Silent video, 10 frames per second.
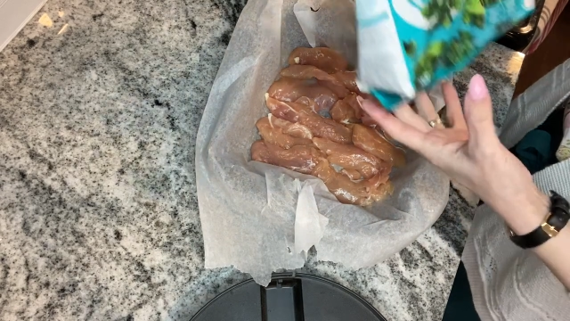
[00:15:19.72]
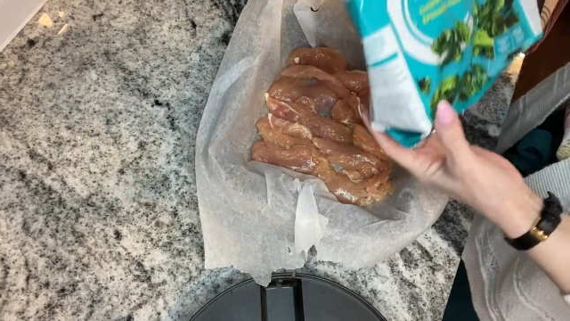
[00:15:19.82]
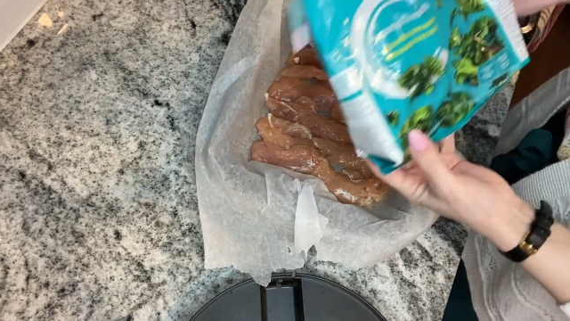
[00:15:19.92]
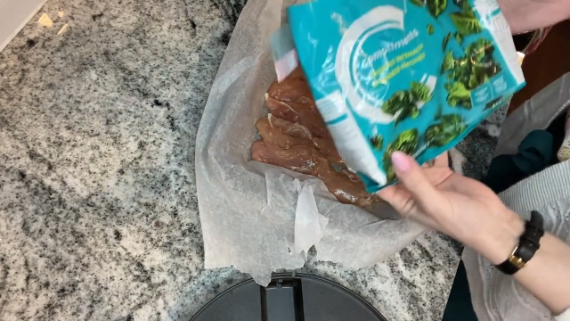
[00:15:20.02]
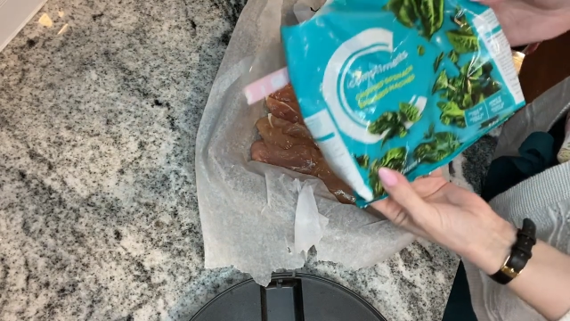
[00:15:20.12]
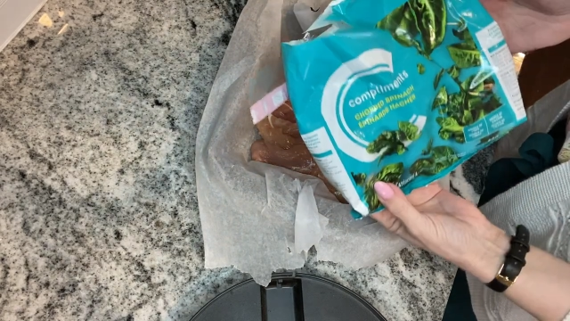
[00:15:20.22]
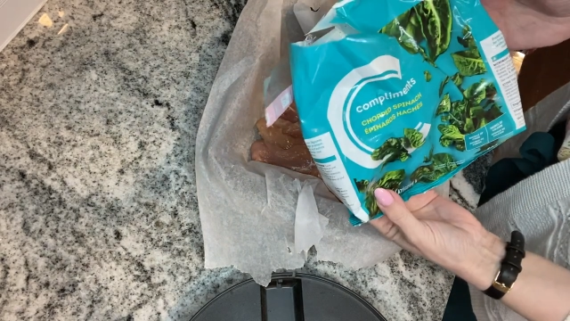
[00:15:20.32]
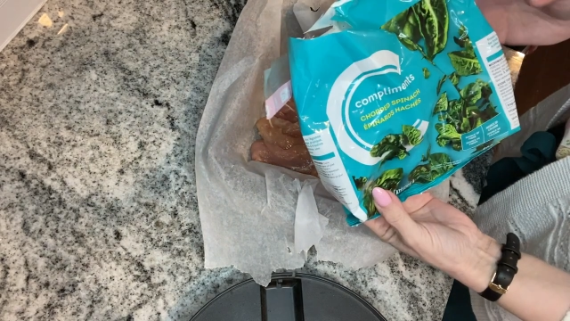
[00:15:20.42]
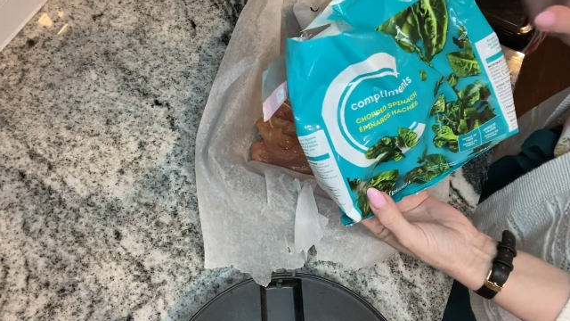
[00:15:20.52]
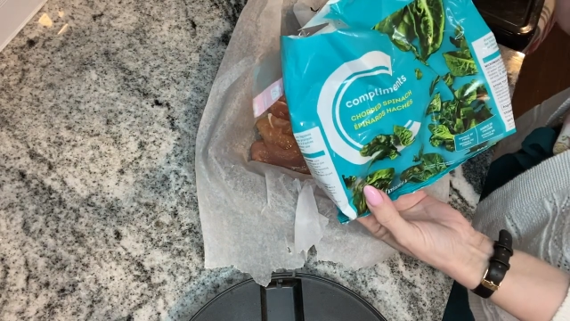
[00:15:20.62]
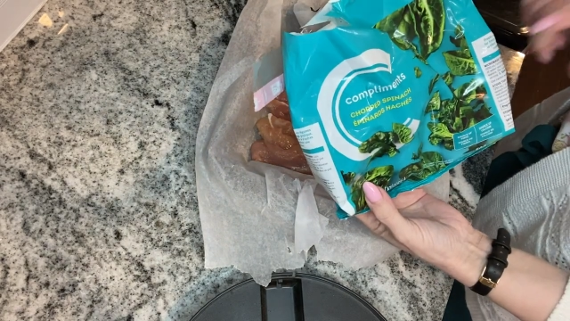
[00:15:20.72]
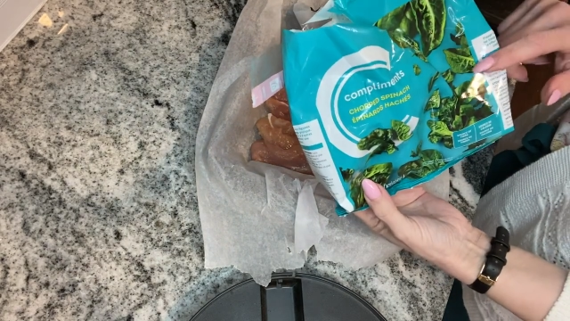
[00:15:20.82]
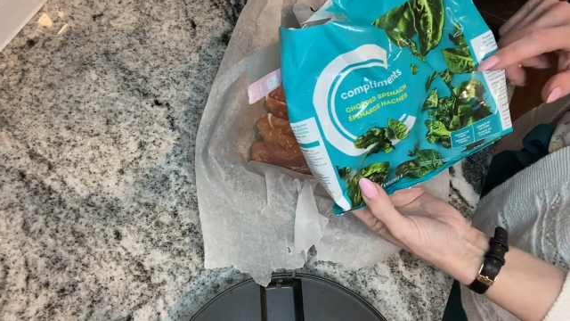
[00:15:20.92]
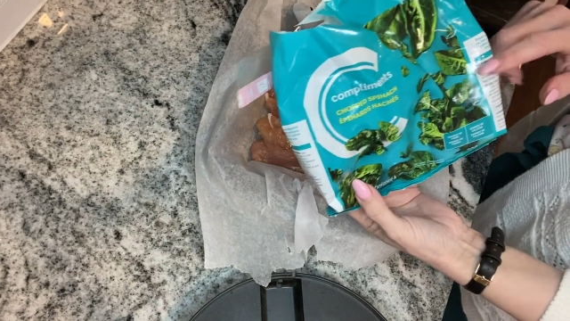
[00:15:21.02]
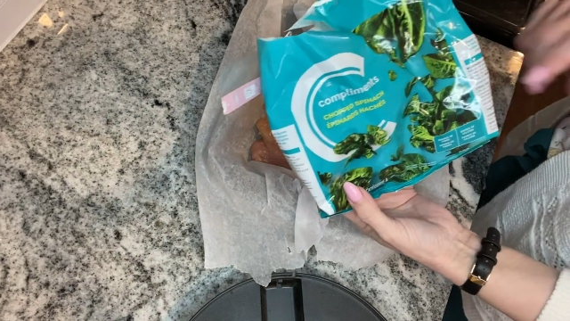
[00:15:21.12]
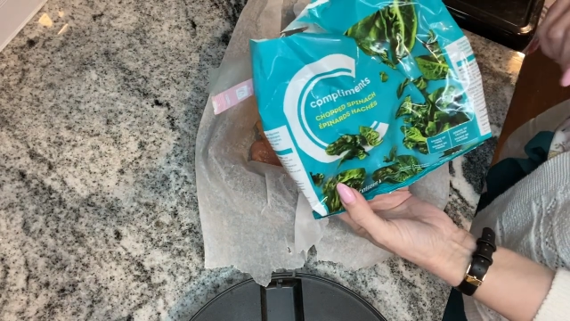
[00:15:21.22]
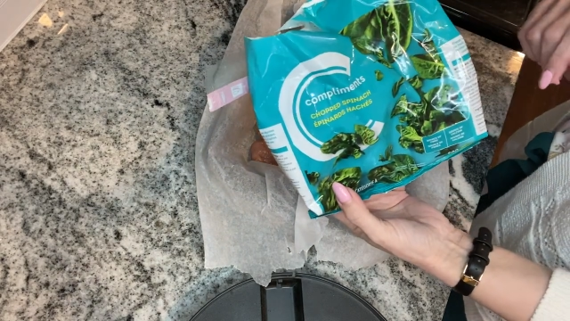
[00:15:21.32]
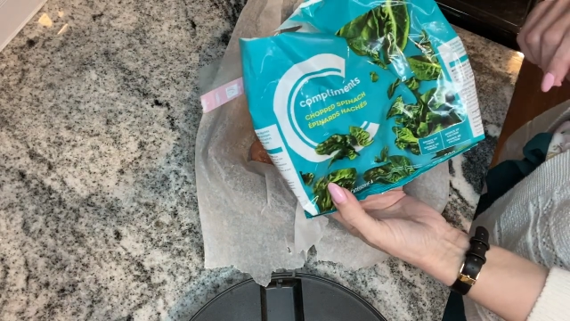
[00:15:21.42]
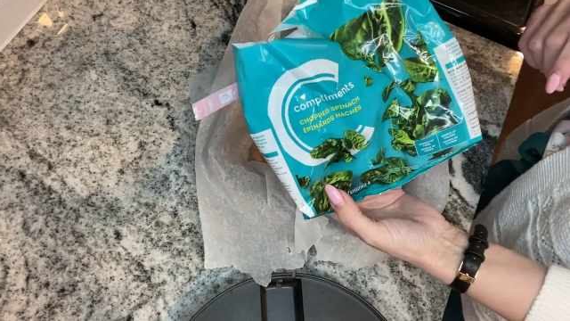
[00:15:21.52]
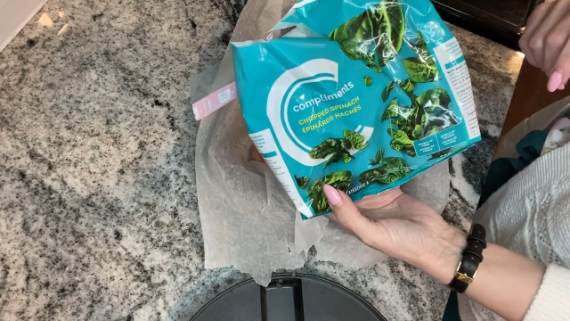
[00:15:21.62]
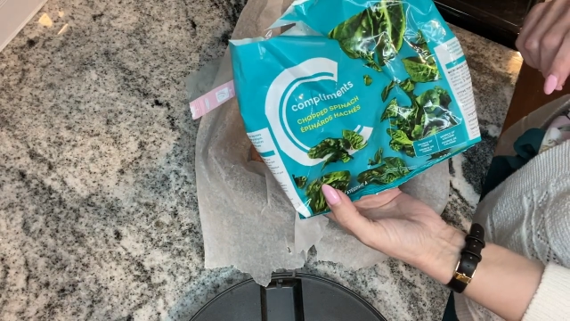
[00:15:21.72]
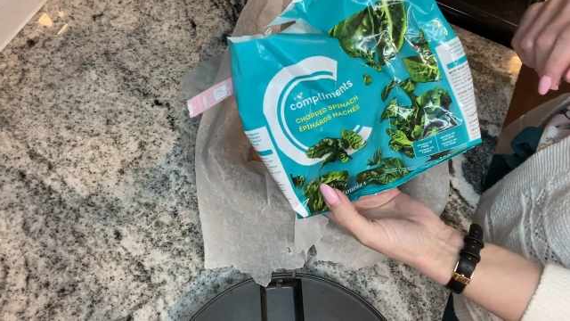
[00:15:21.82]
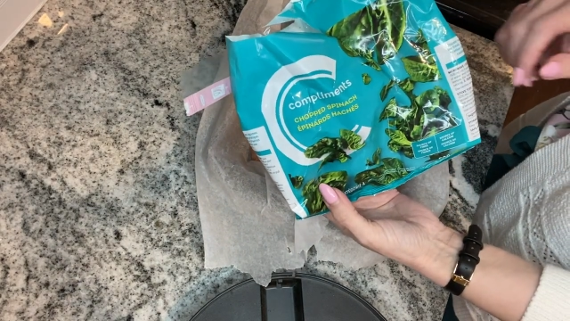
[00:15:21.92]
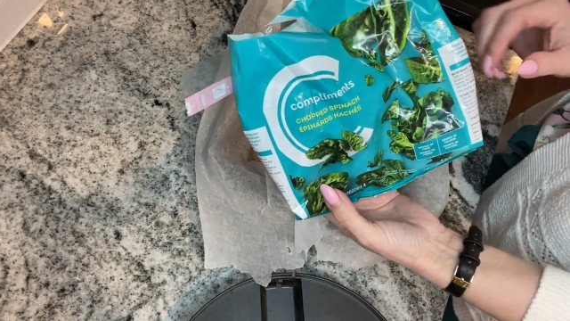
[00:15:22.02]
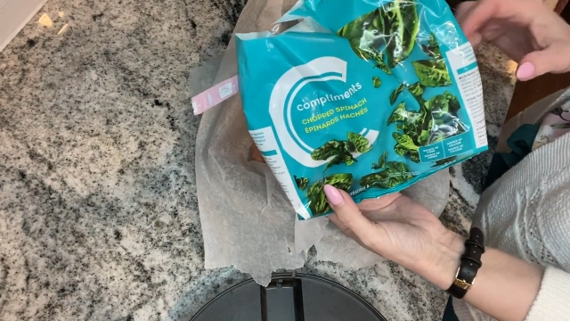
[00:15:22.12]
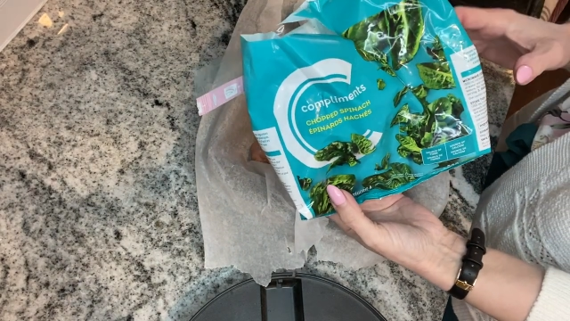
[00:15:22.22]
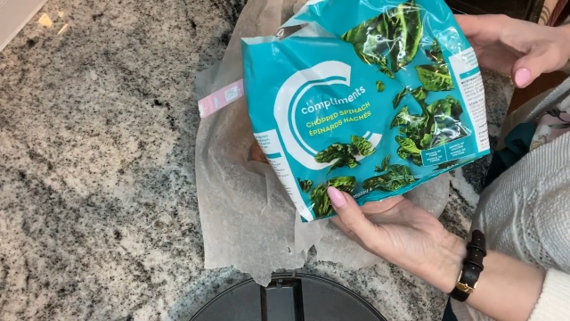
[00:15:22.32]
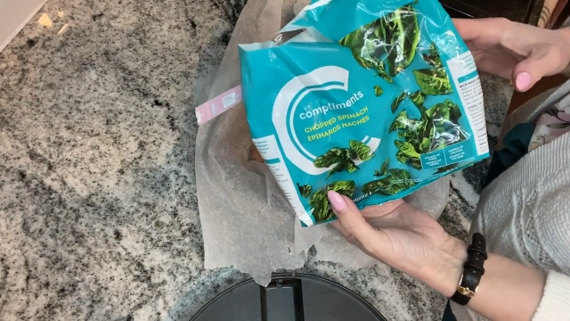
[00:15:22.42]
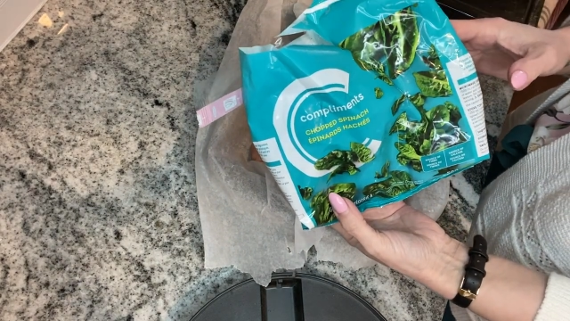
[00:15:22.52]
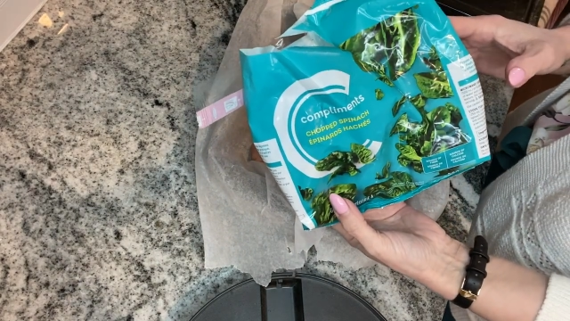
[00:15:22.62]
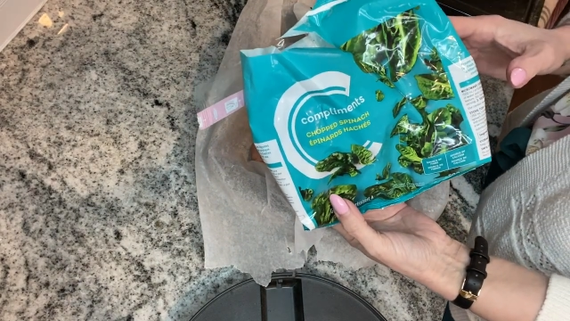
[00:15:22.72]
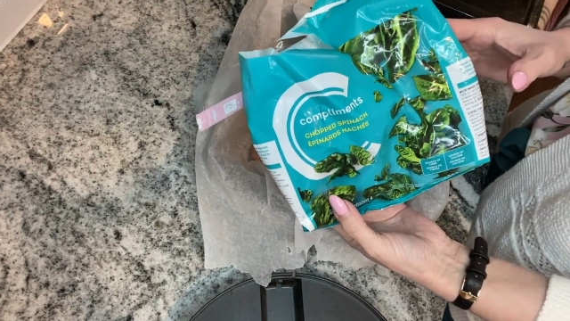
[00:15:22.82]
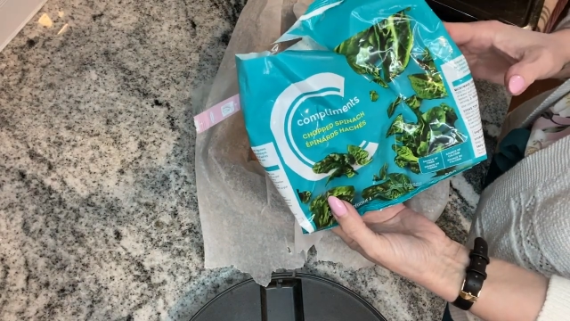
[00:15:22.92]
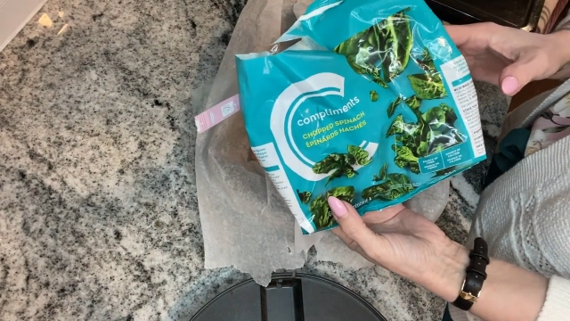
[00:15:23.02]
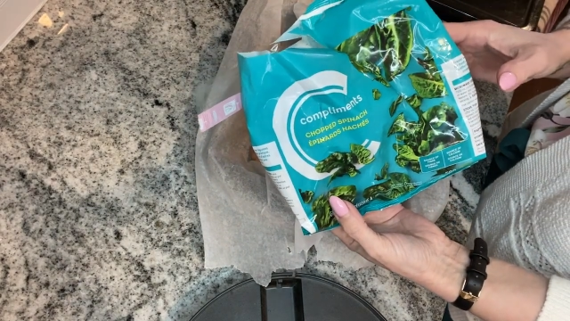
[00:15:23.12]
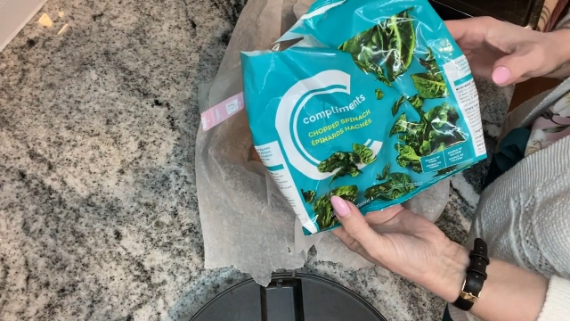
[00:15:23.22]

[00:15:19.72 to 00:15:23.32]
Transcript: Nobody's mouth can be seen.